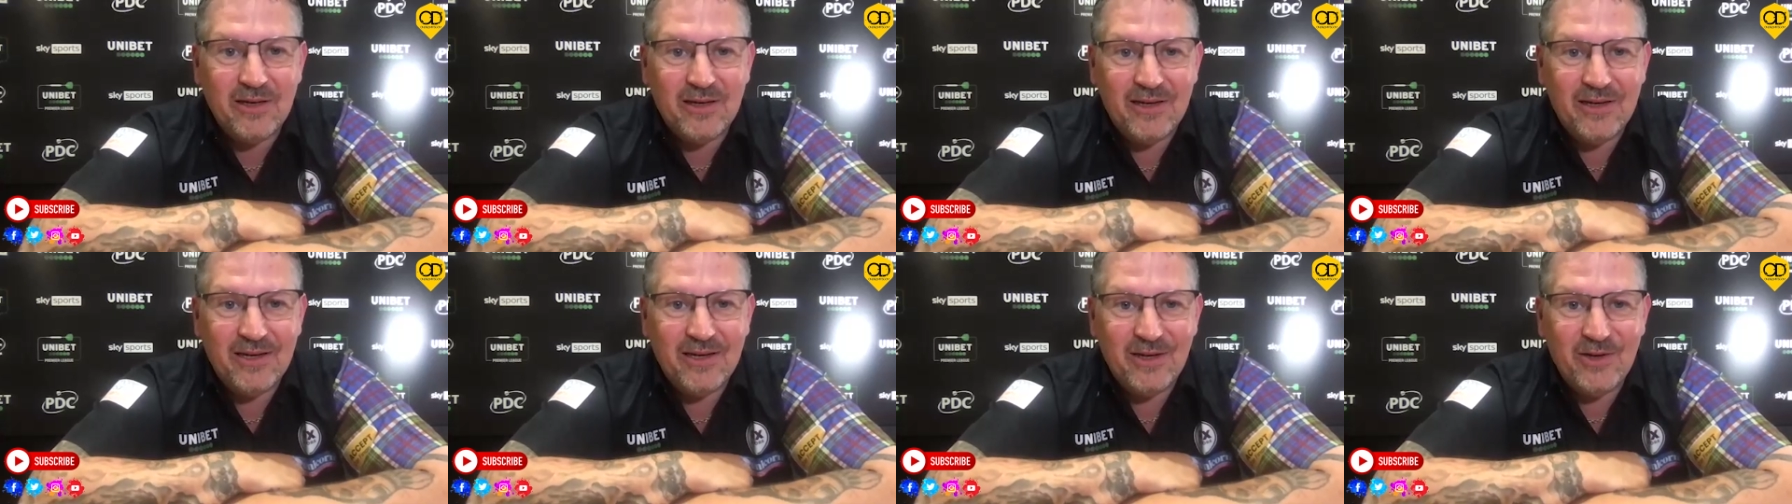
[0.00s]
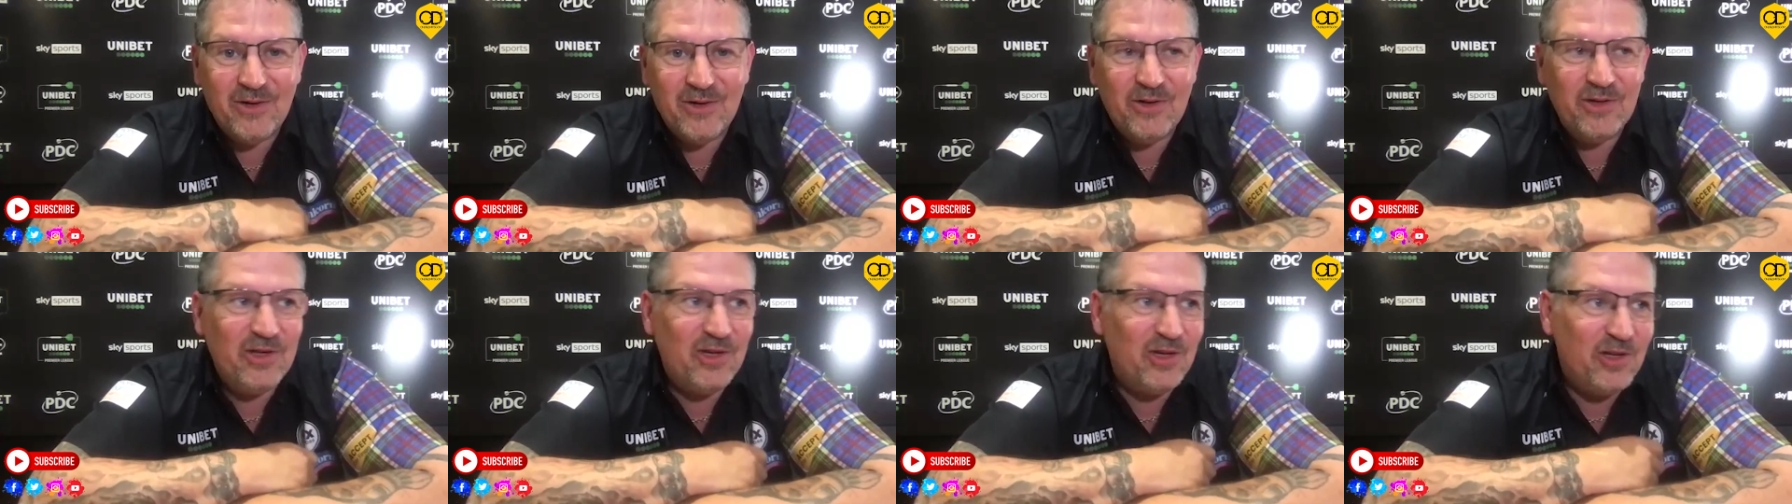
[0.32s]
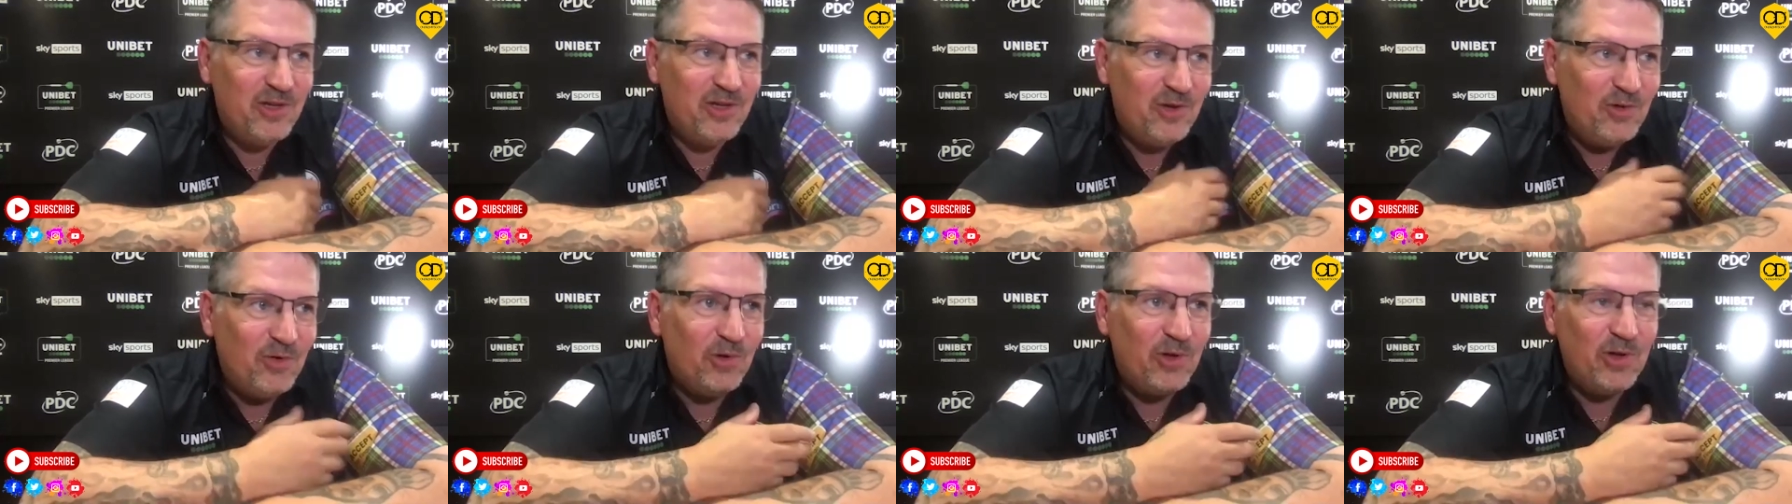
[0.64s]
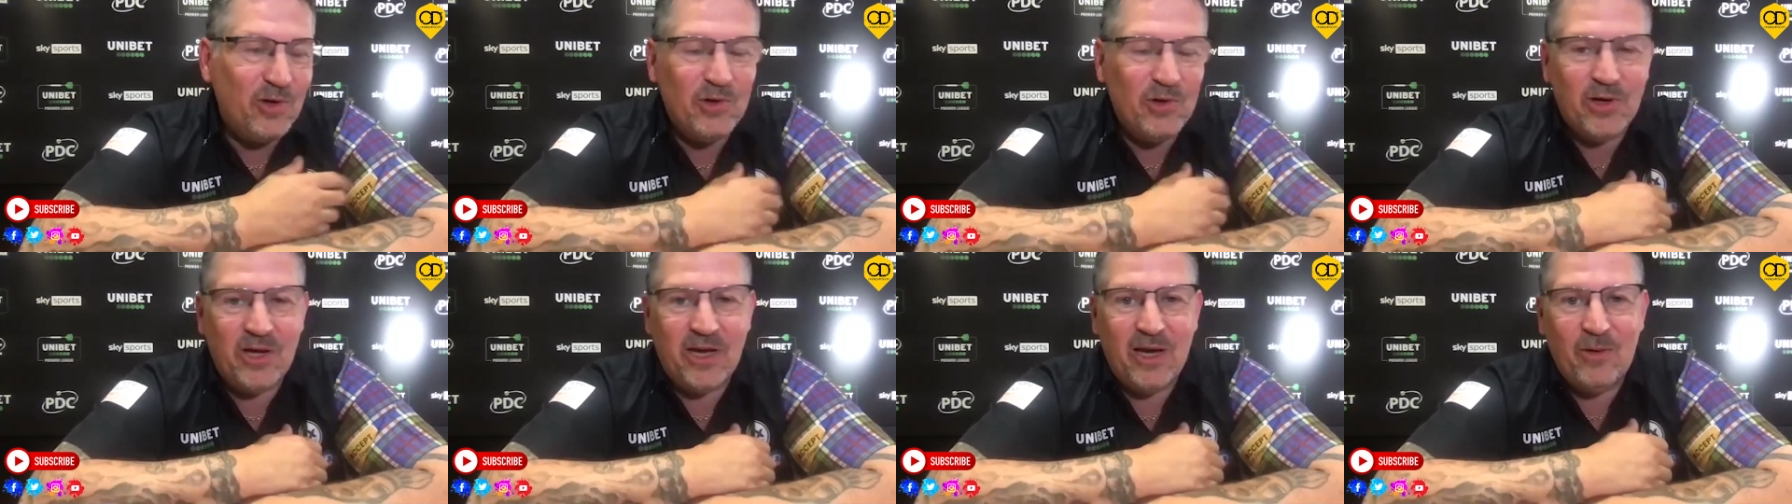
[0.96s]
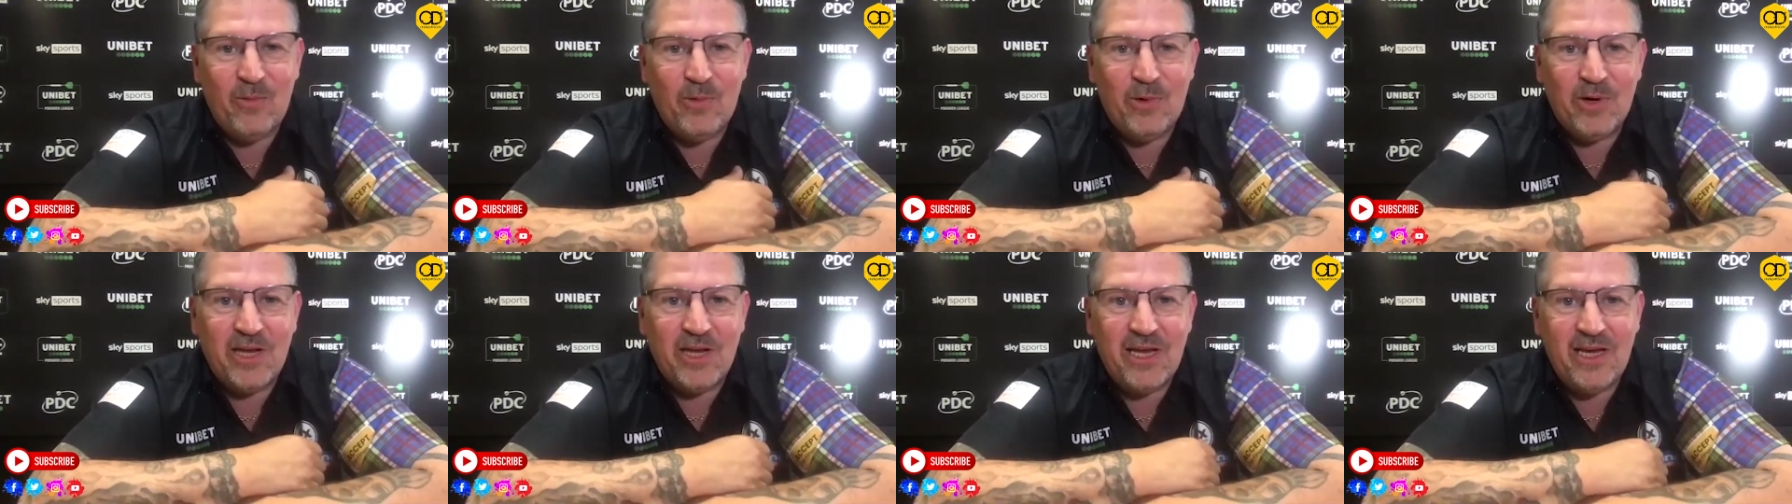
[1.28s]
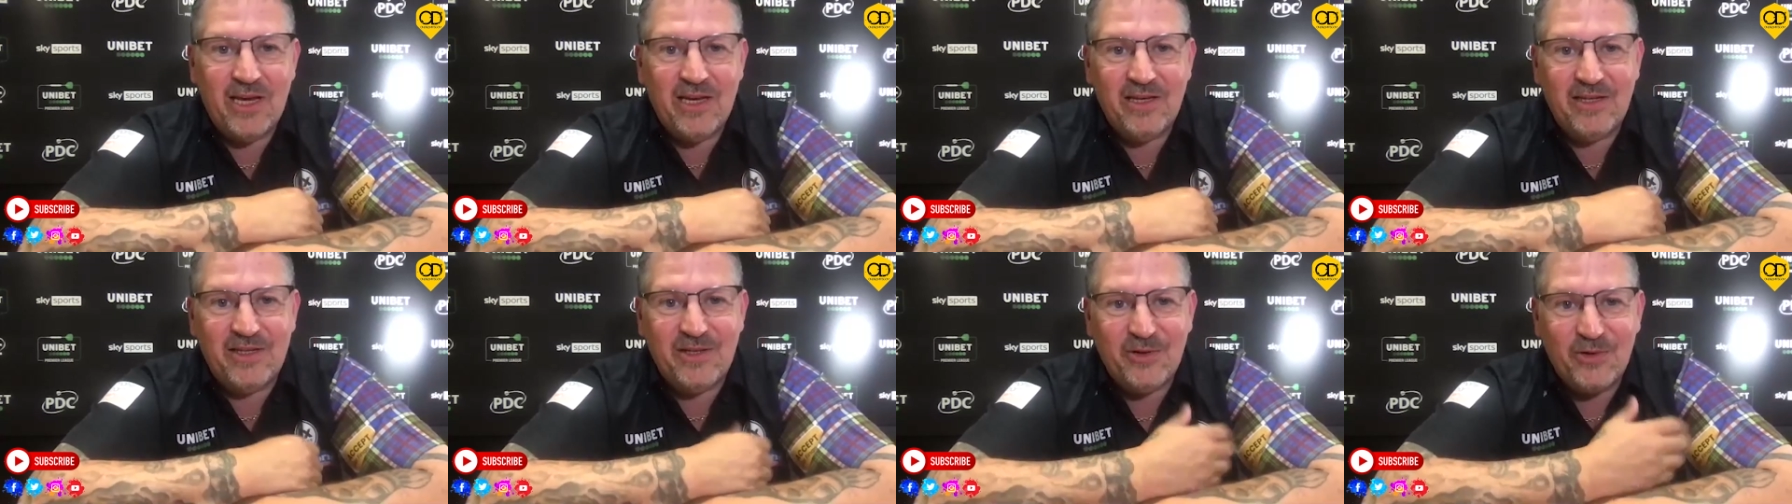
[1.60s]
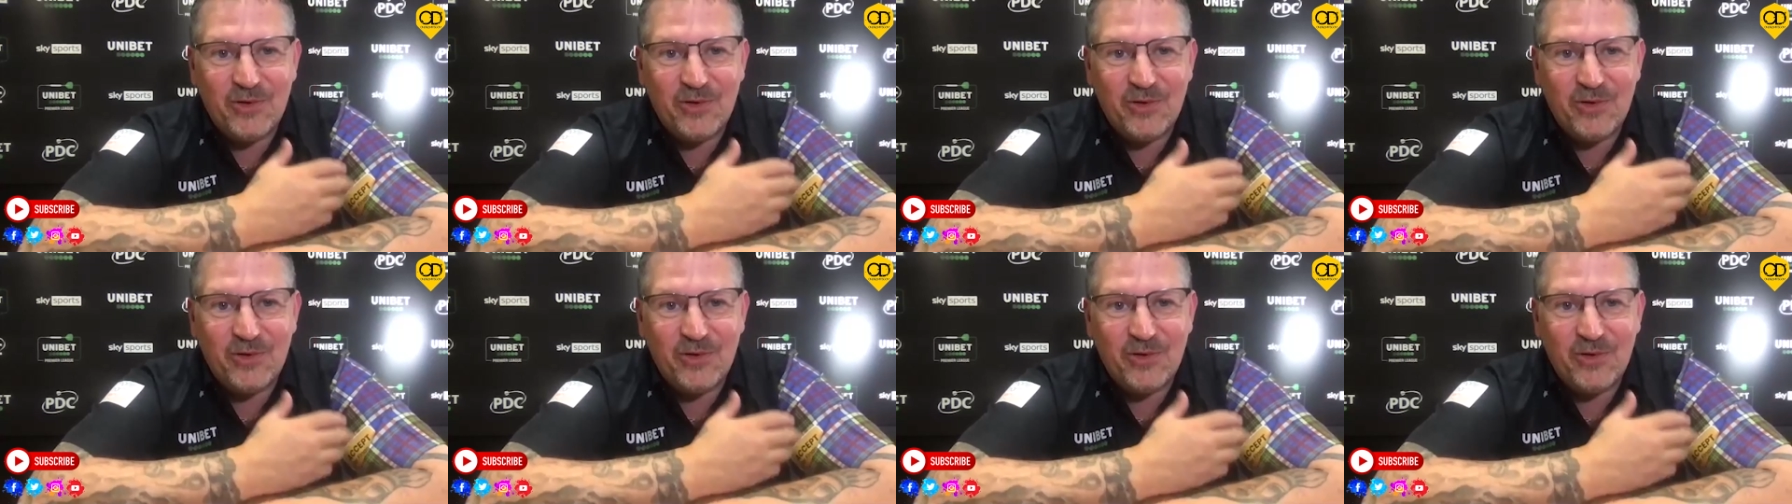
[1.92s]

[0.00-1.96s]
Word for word: You know, you know they're going to hit 180s,